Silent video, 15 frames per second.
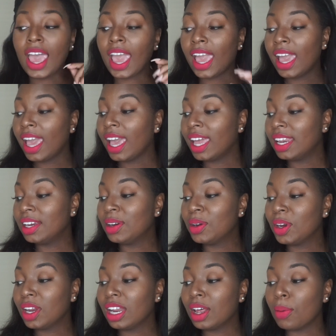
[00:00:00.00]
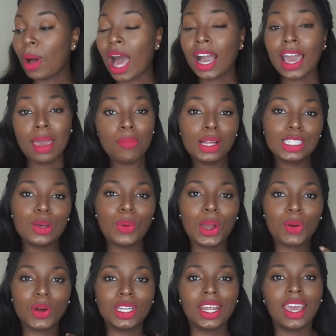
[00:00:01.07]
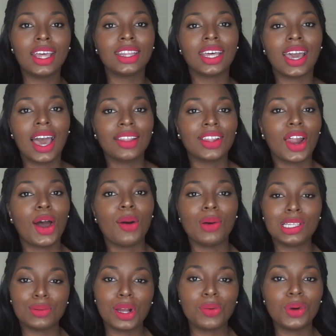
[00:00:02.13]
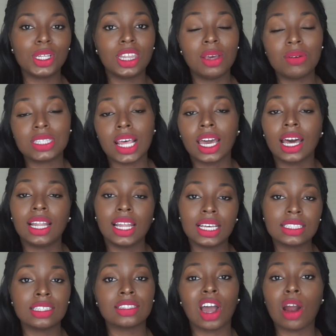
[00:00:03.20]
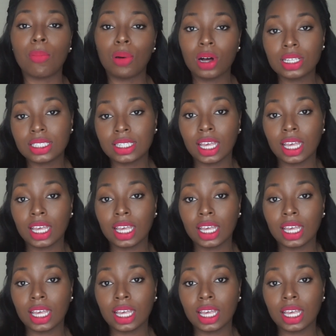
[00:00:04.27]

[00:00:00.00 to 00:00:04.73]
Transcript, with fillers: And I came into work one day and the guy that I always work with, he was like, Alexis, our boss